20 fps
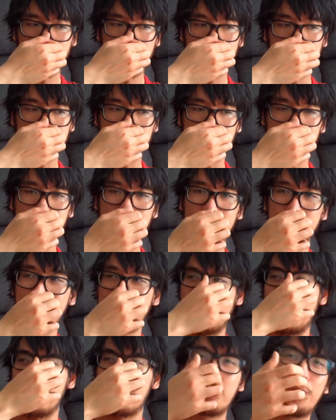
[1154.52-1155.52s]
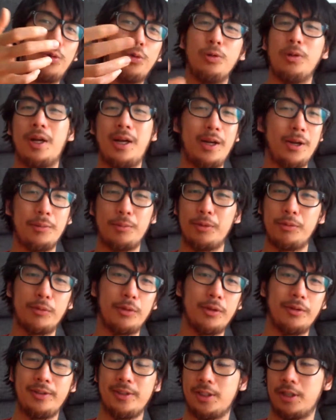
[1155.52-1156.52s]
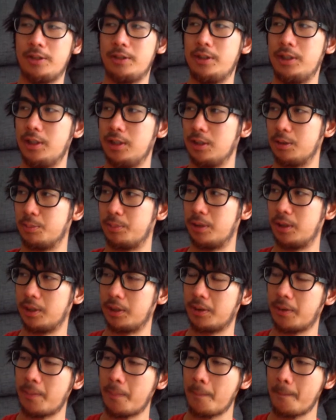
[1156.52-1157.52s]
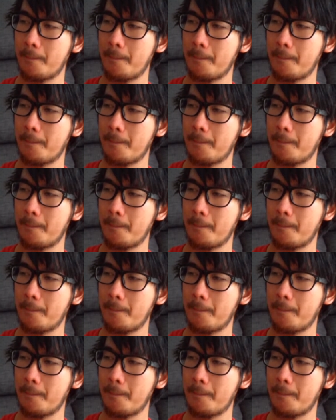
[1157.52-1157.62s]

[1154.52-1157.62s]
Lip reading: where I was like, you know, look how cool I am with all of these ideas, but like